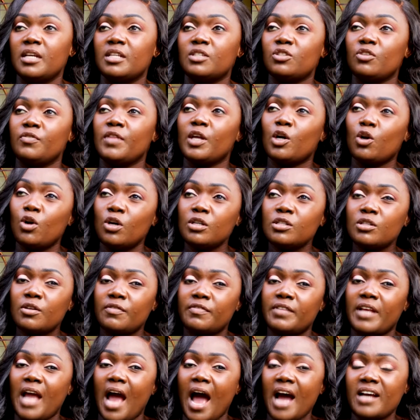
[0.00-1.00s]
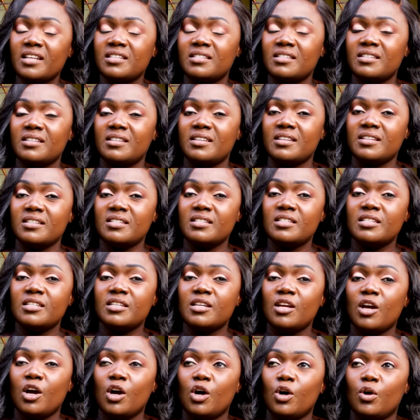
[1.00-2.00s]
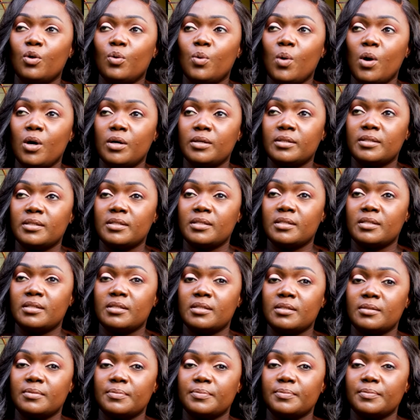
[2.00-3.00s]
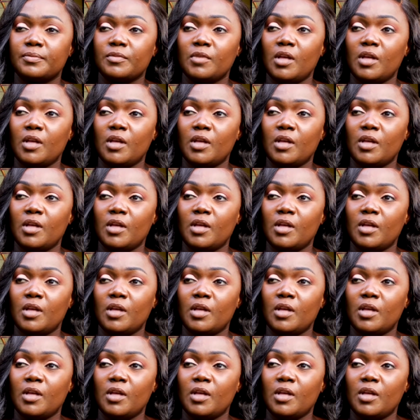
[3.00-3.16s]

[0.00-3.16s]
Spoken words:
So the cause of the accident was